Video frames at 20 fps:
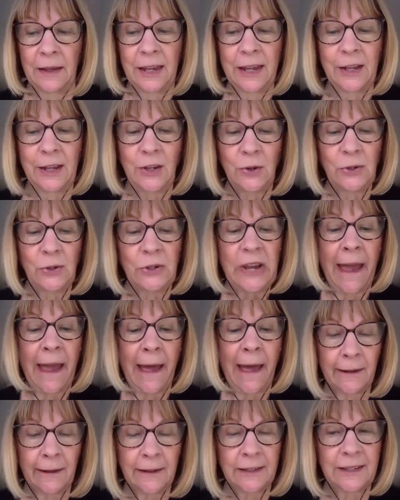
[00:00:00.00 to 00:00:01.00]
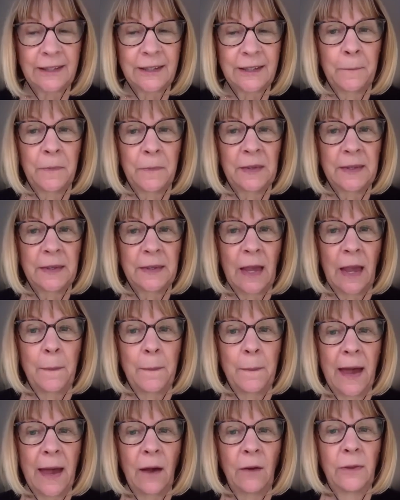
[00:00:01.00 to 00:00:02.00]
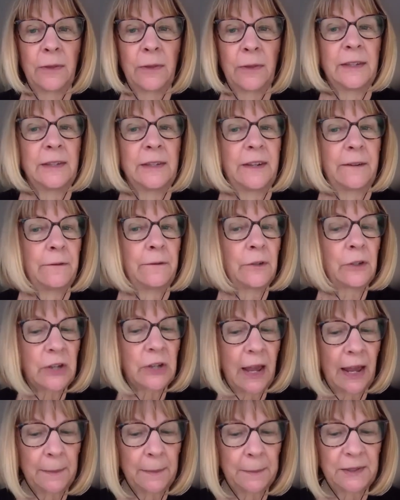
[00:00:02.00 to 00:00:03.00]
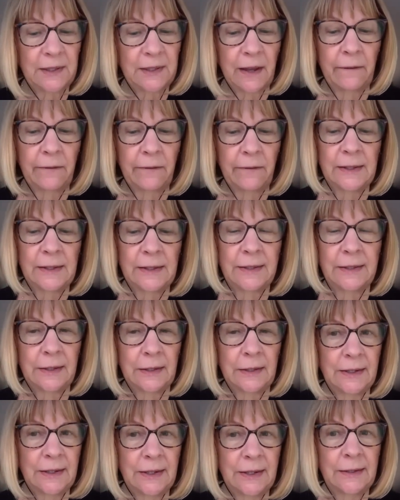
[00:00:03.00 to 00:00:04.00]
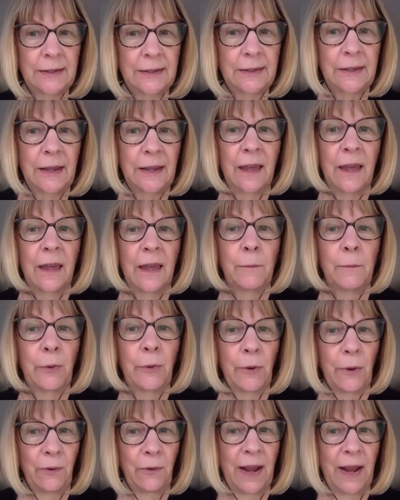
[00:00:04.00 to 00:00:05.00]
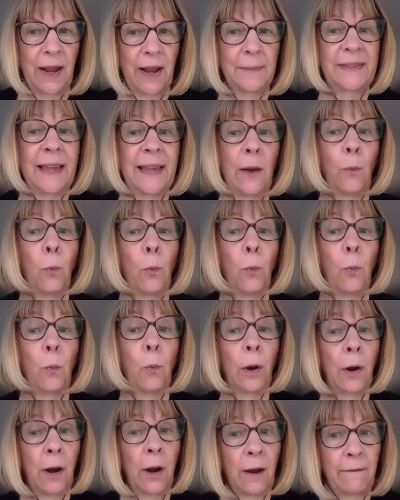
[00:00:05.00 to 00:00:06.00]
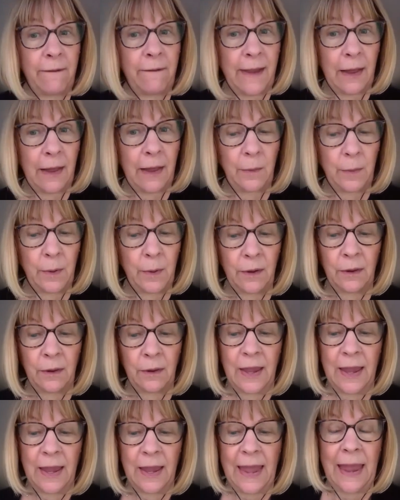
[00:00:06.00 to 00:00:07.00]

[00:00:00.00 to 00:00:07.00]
Can you tell us about the different types of the assistance programs that were available,